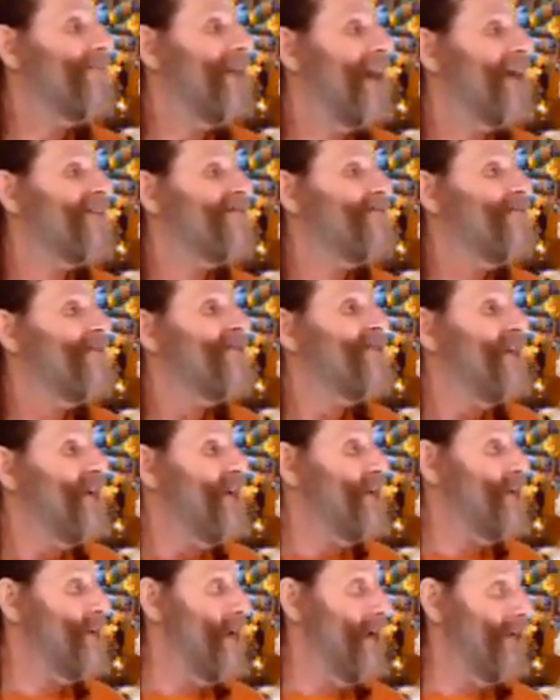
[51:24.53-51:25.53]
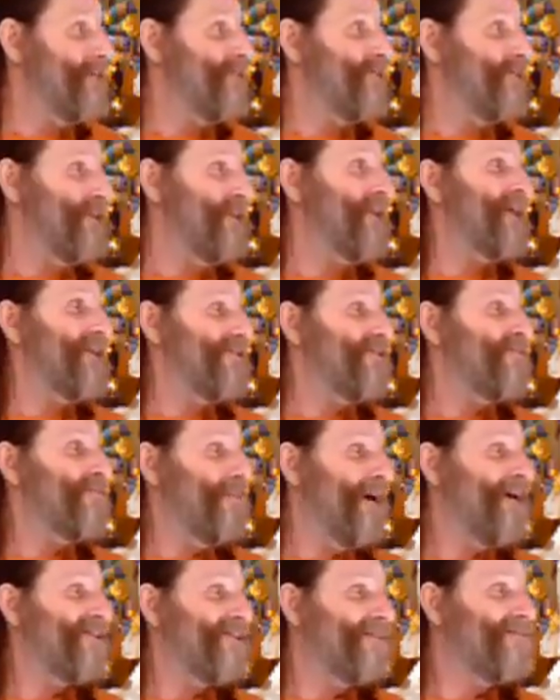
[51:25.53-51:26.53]
as much intensity as you
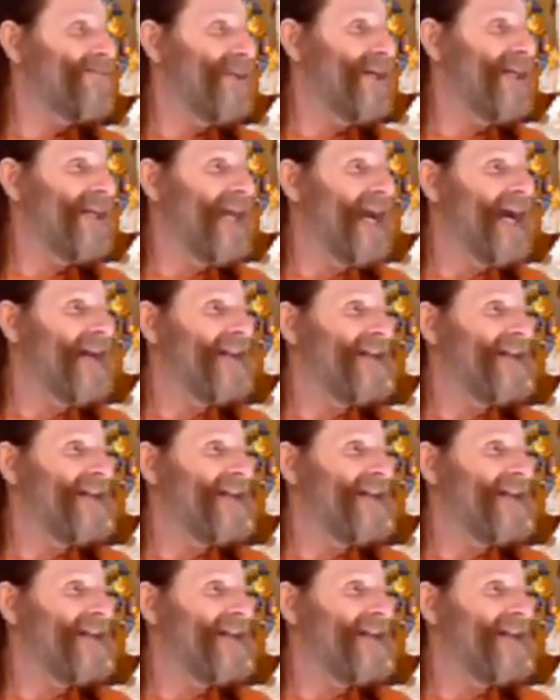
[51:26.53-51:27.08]
possibly can.